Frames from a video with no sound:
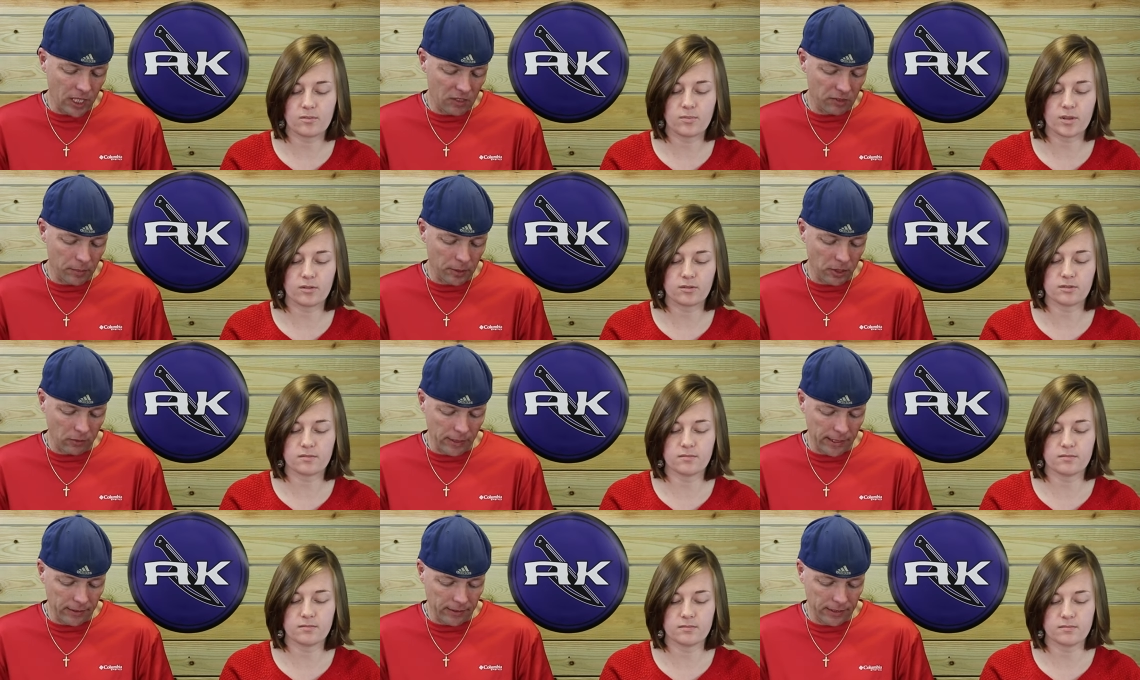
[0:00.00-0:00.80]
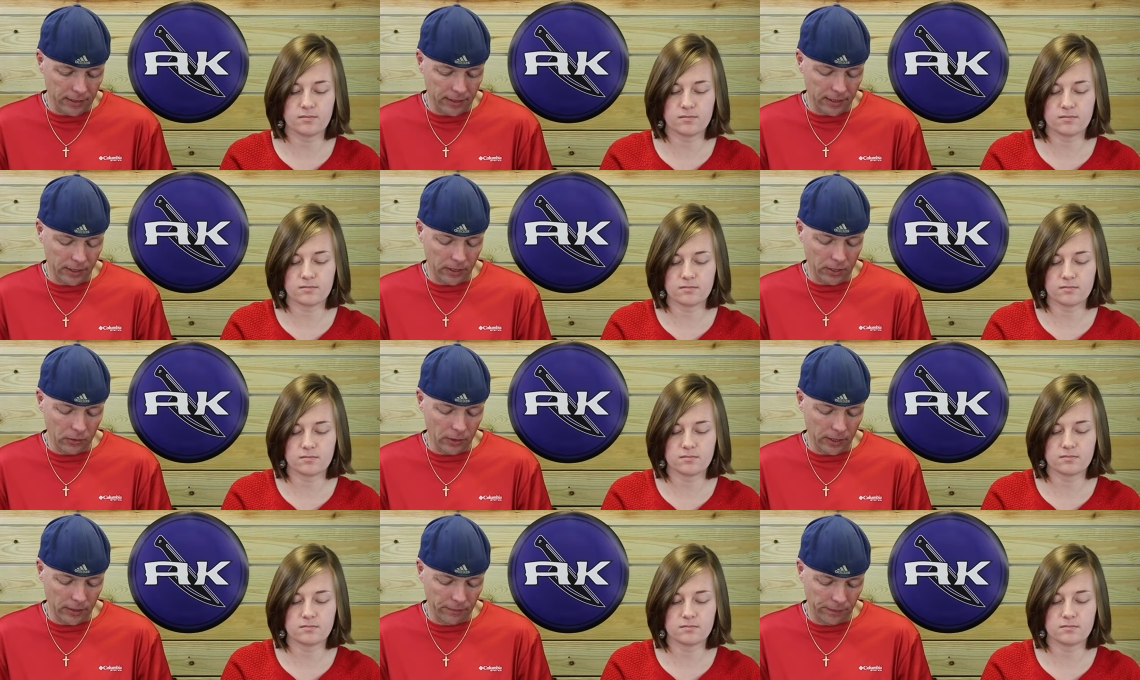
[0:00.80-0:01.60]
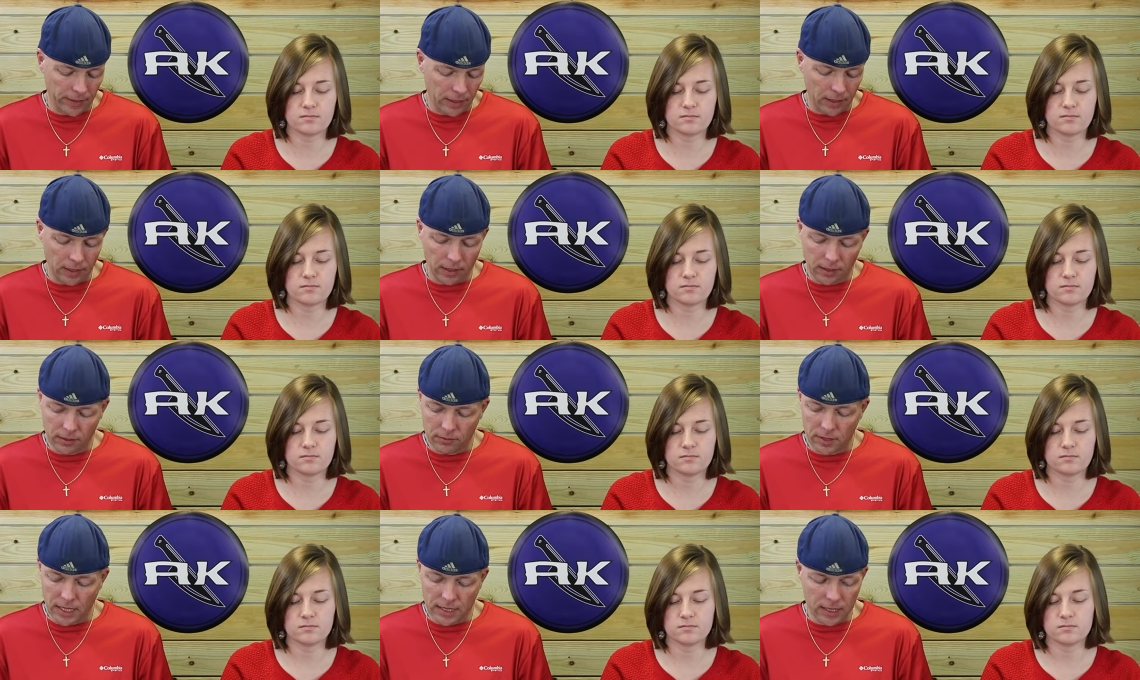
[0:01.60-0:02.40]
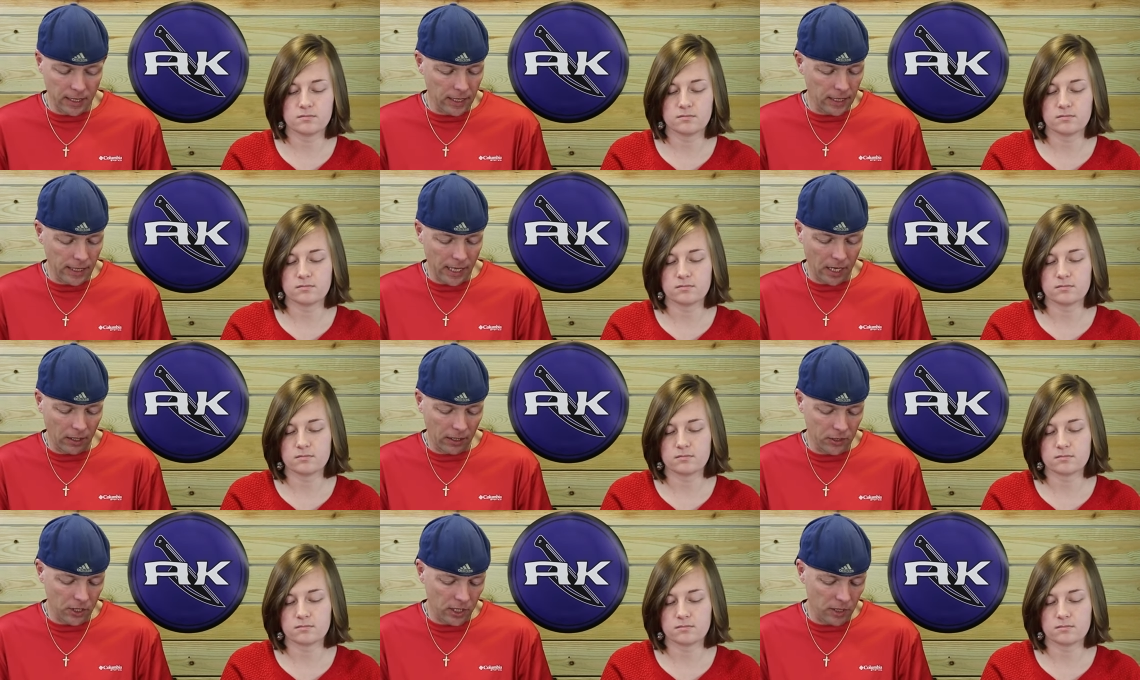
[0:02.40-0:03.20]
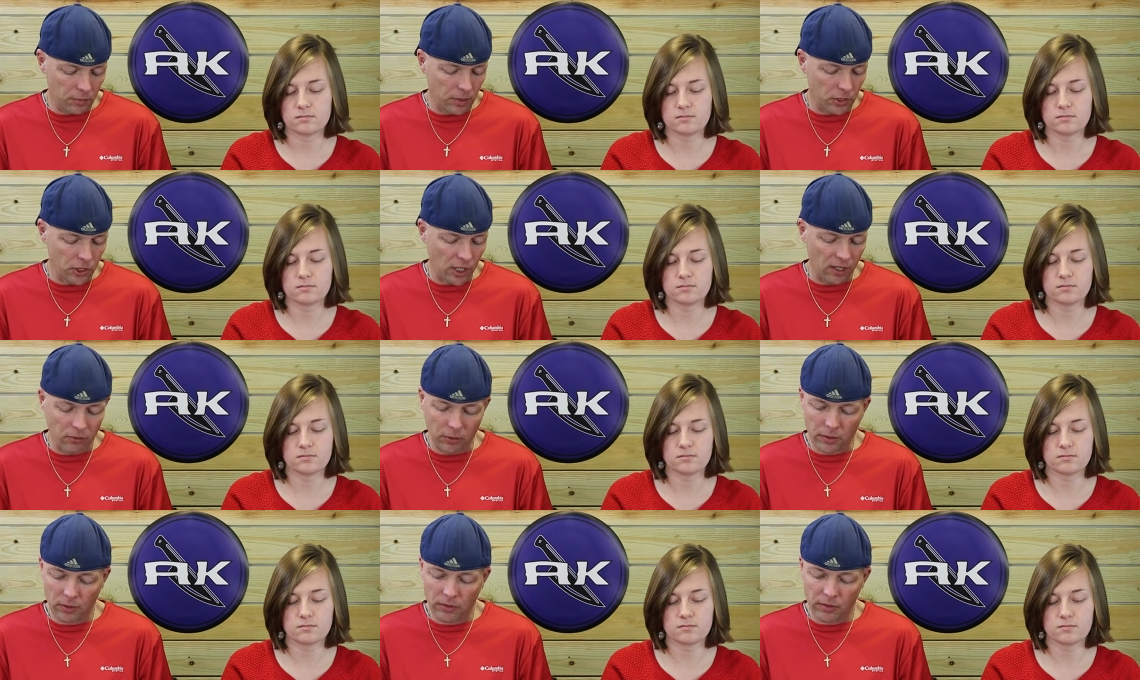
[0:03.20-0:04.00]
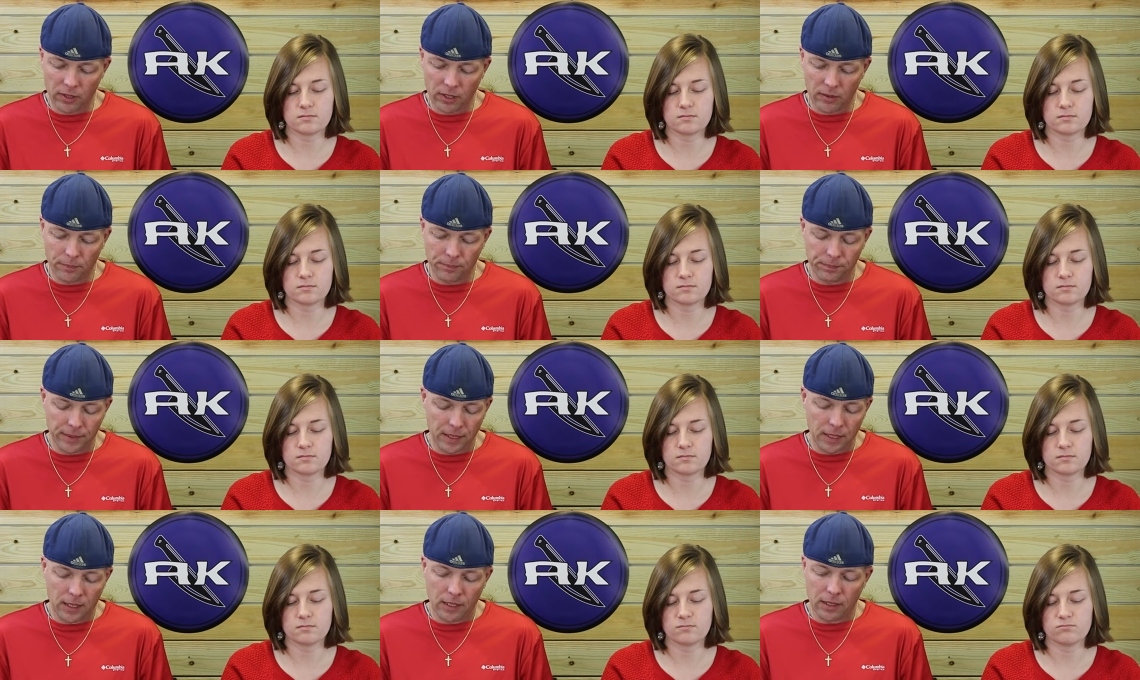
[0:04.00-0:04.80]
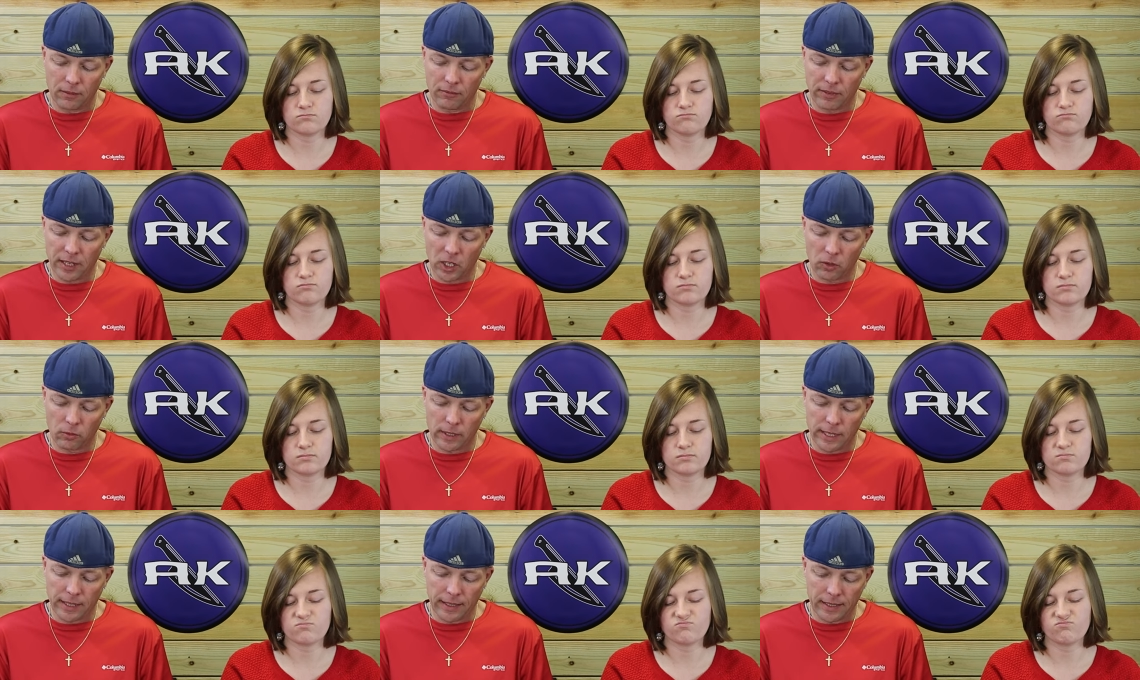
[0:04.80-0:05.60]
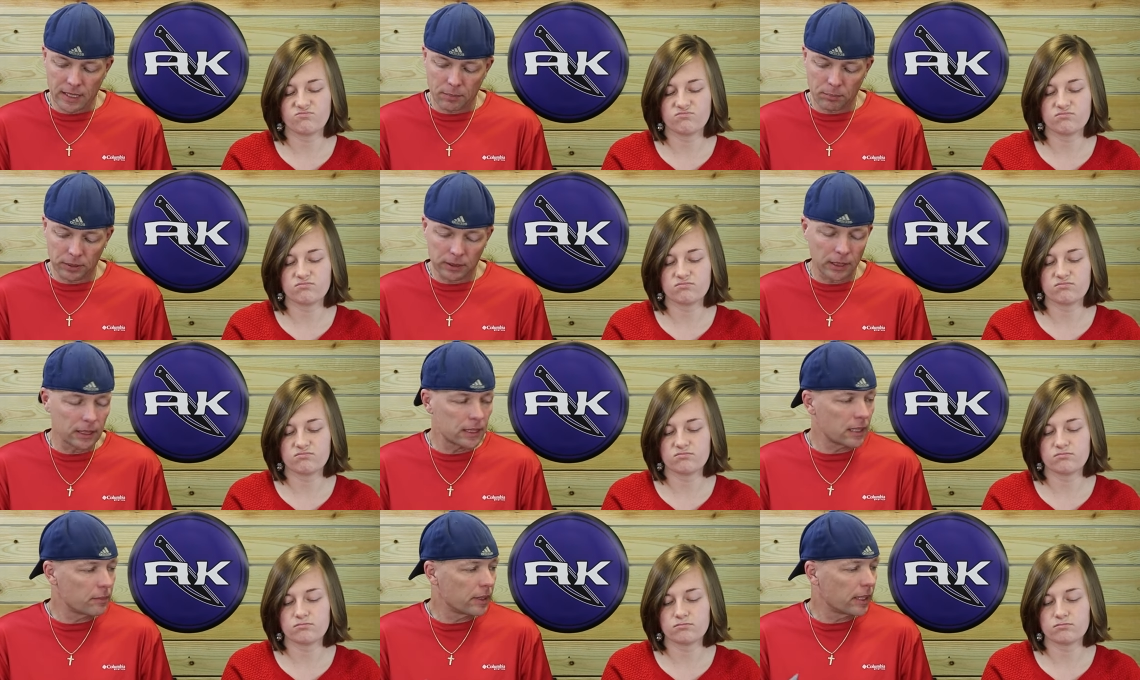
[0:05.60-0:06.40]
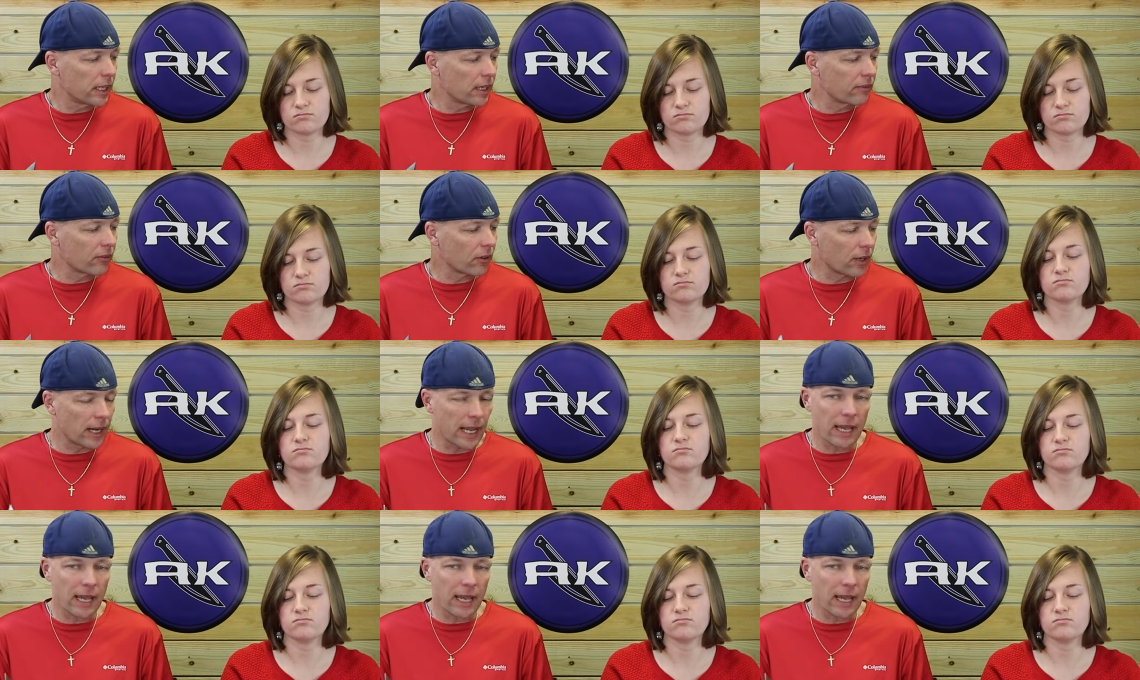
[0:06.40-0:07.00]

Speaker 1: You just flip it around and do it. Uh, it's easy to get out because you can just push off with your thumb finger ring is plenty big for